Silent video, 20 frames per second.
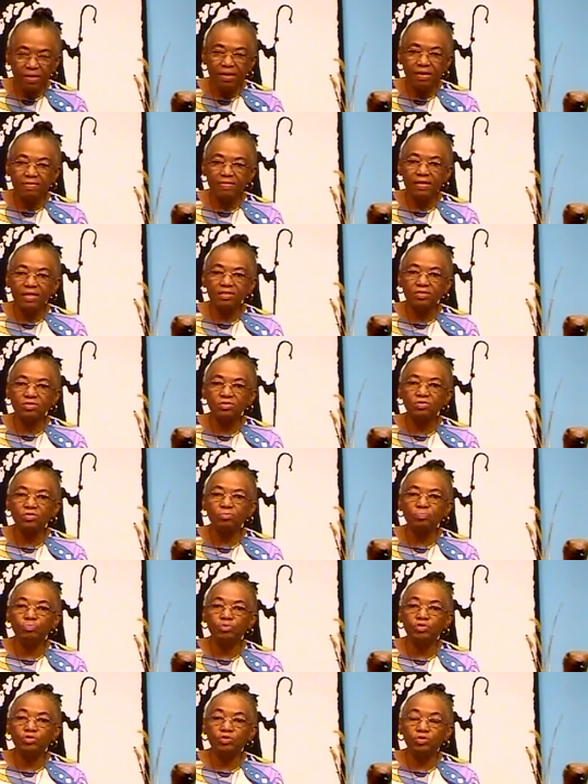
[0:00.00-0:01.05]
and that could
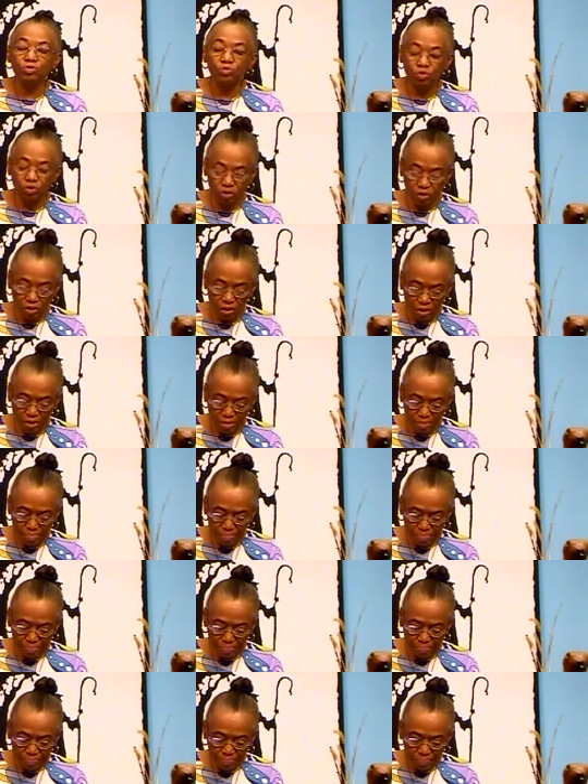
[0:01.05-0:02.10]
produce
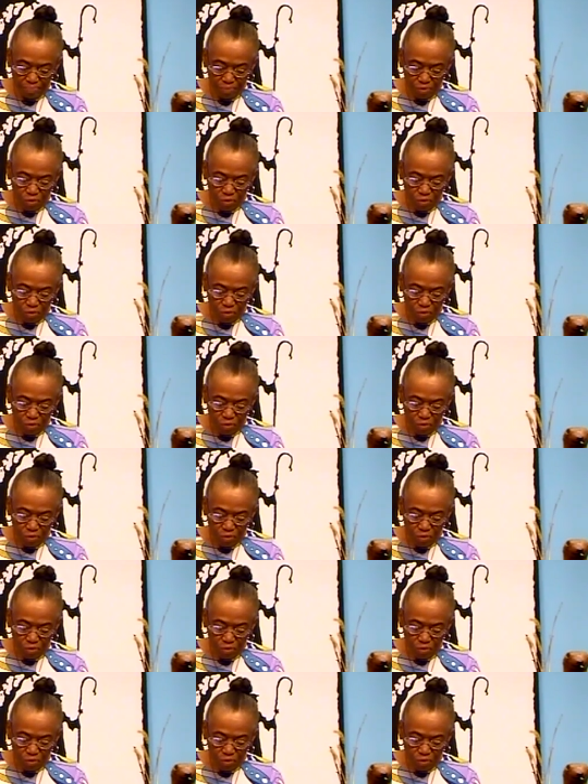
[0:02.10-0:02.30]
um,